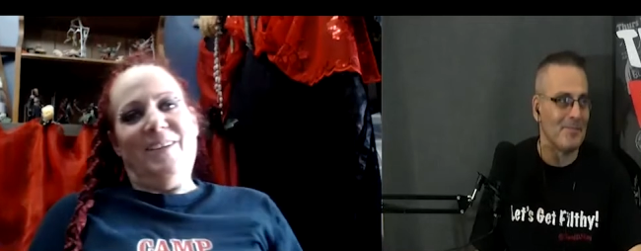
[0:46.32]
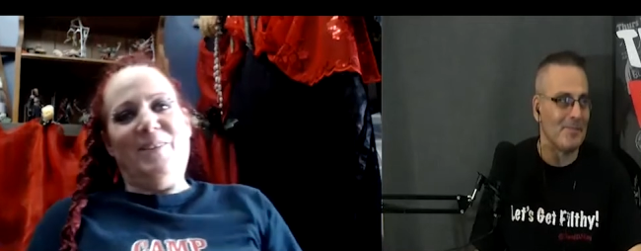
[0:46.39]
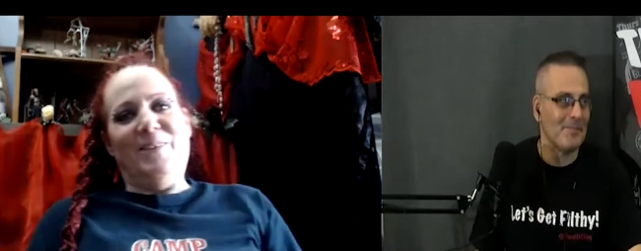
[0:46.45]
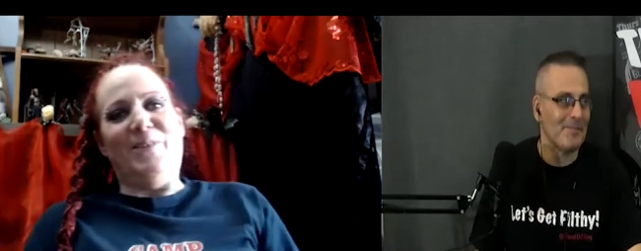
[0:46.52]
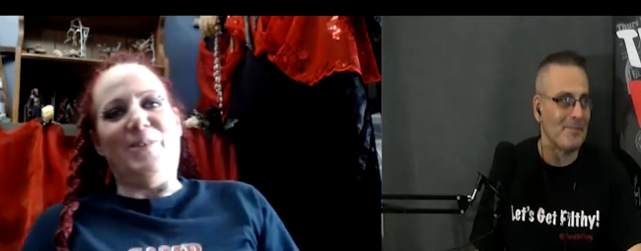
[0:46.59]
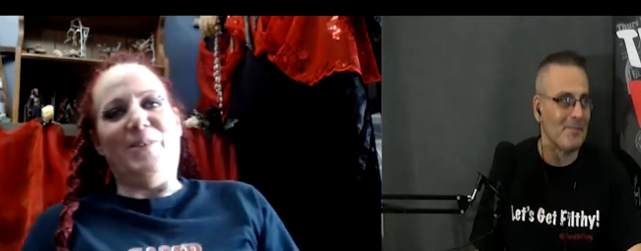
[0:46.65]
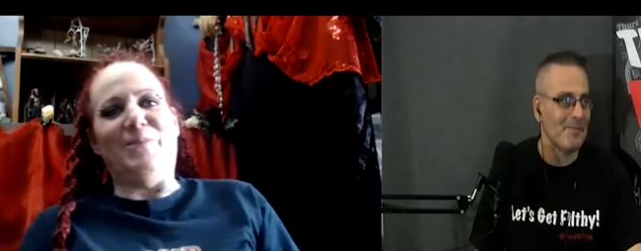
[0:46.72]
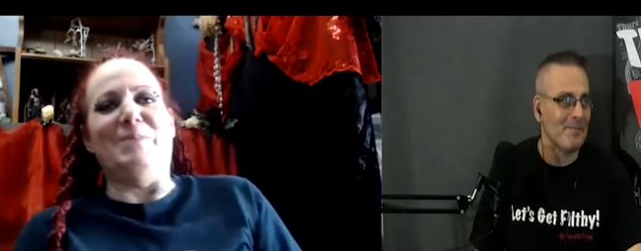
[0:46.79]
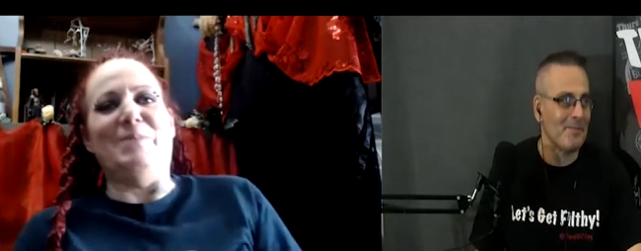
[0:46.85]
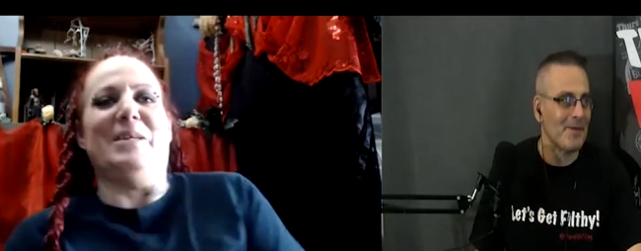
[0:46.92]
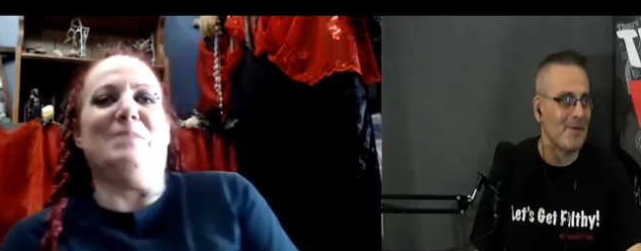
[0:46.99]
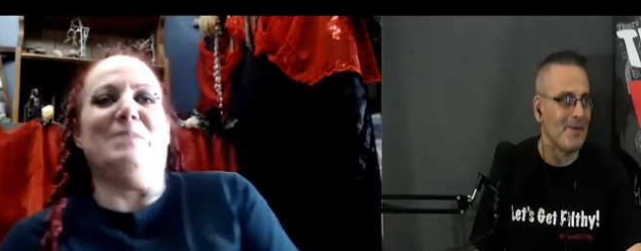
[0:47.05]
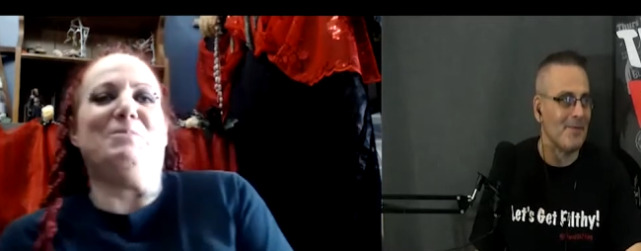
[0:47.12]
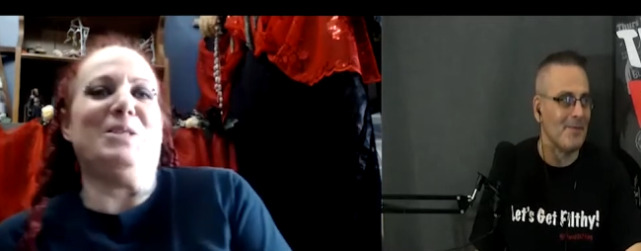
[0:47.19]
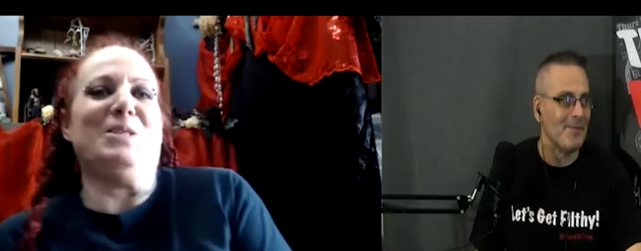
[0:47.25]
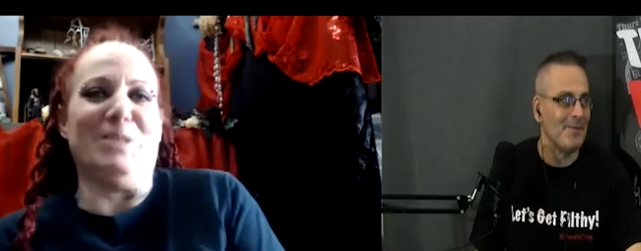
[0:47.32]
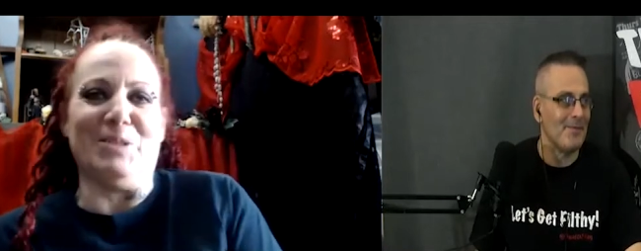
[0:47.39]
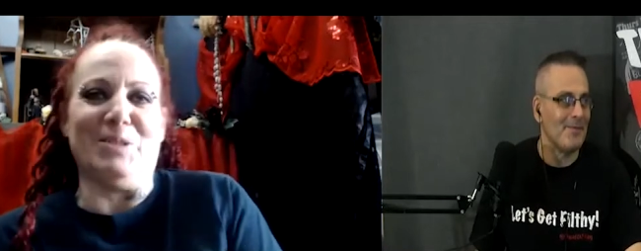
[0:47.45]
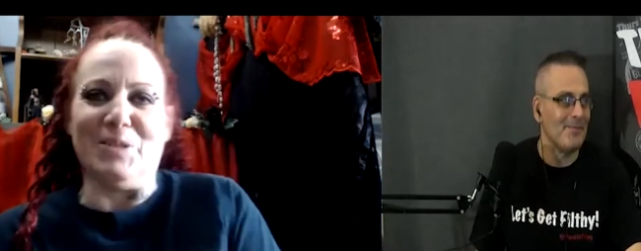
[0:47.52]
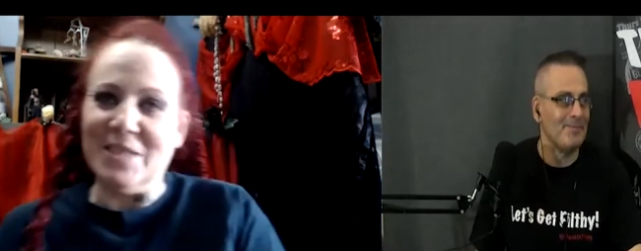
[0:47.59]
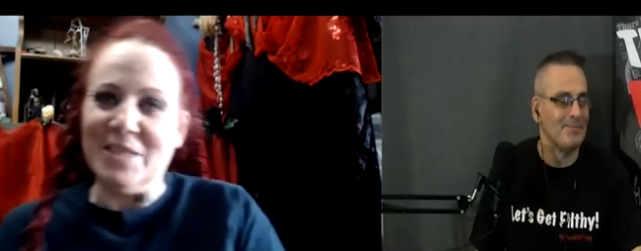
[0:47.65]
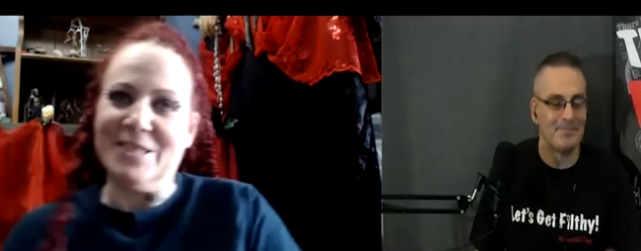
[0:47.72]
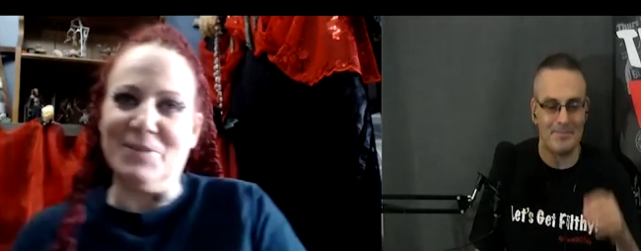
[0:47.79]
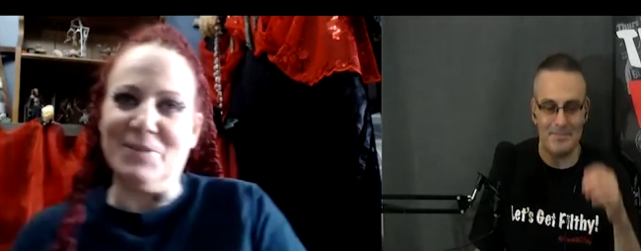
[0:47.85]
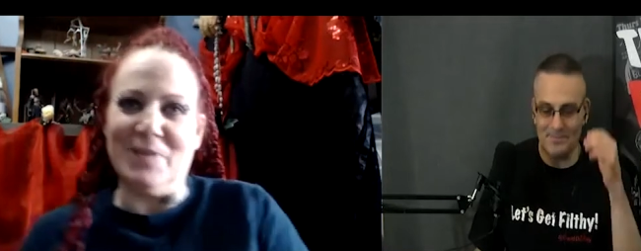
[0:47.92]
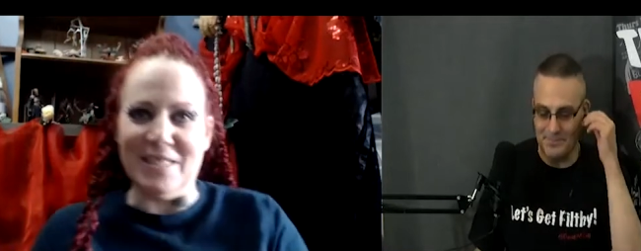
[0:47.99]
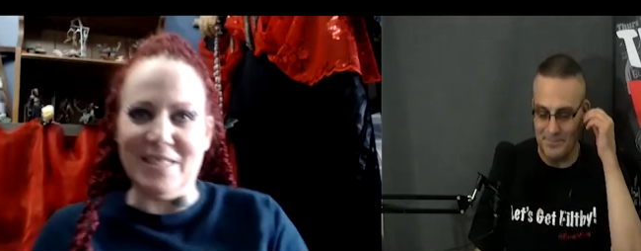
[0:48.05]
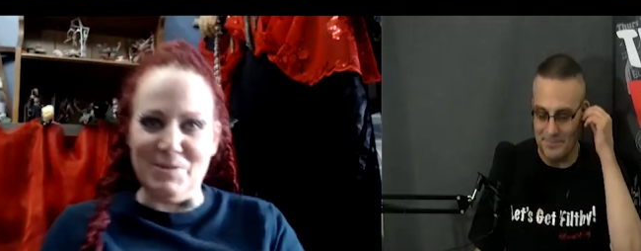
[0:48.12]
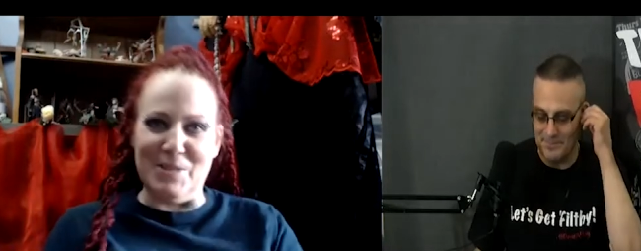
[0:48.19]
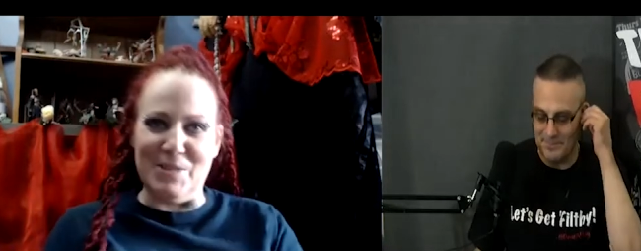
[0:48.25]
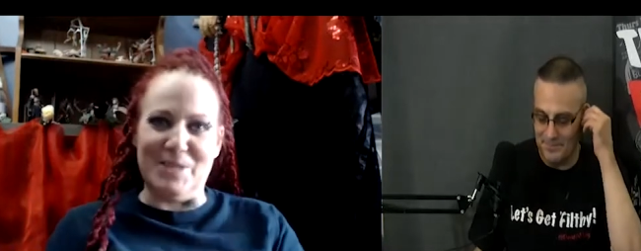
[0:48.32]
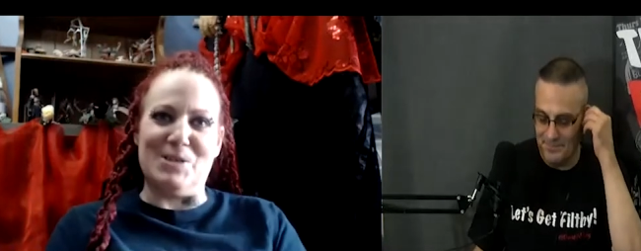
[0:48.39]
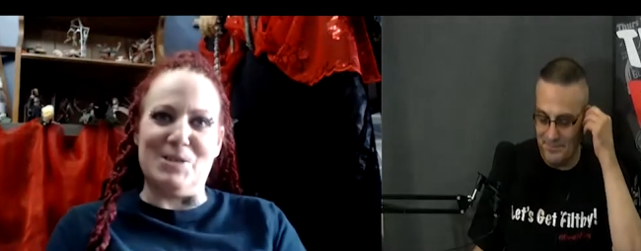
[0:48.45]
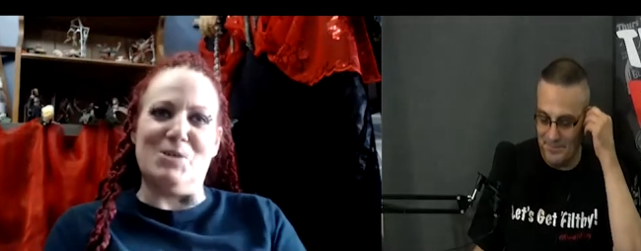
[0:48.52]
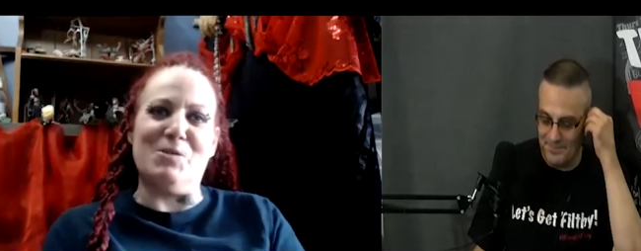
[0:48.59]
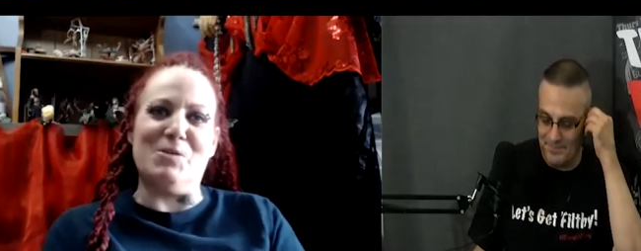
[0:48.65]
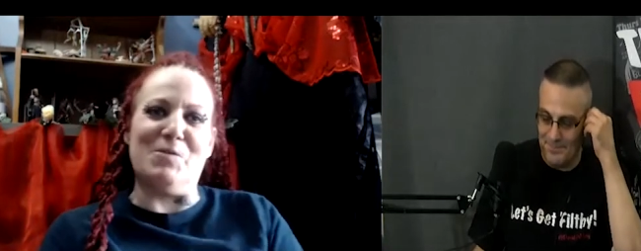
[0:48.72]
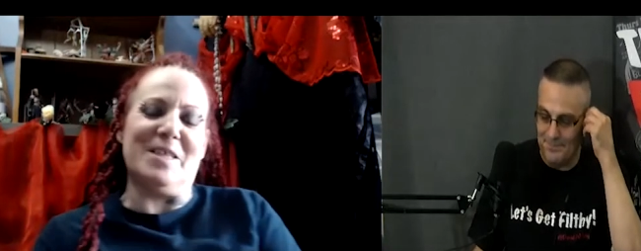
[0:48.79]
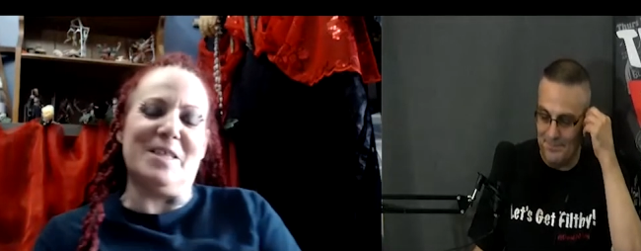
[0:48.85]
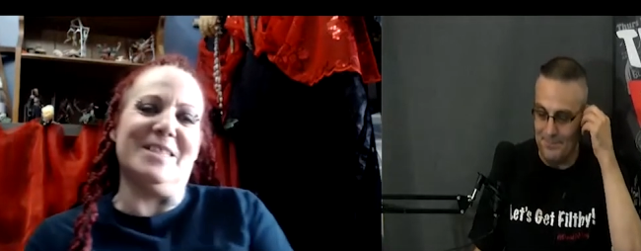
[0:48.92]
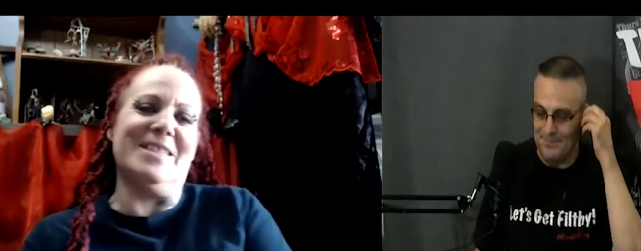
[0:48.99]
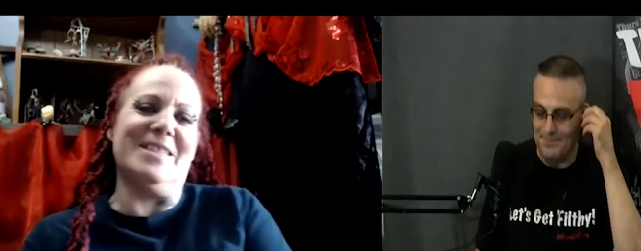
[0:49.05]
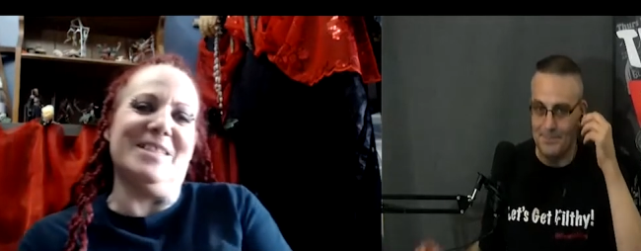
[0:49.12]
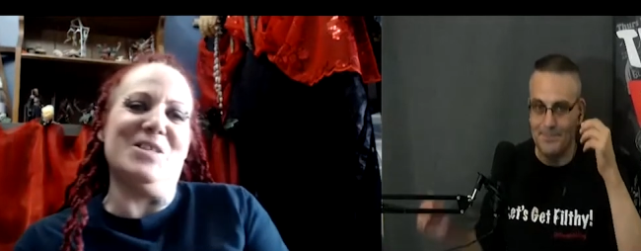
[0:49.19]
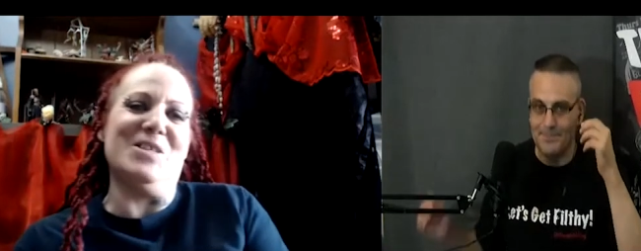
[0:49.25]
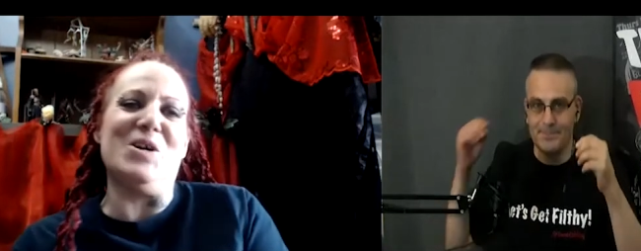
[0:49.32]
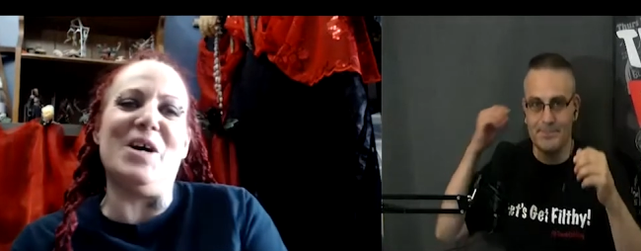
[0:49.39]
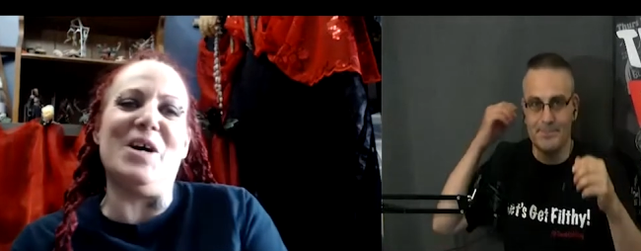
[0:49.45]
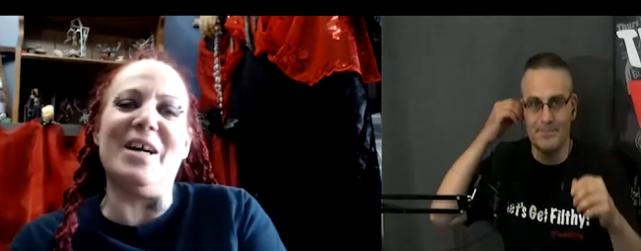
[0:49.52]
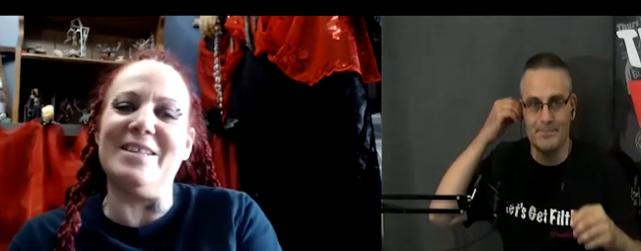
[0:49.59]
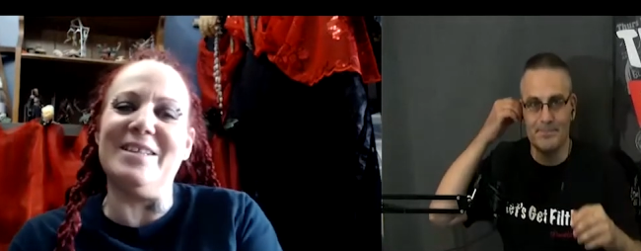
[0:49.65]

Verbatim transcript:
Speaker 1: What have I been up to? Well, with COVID, not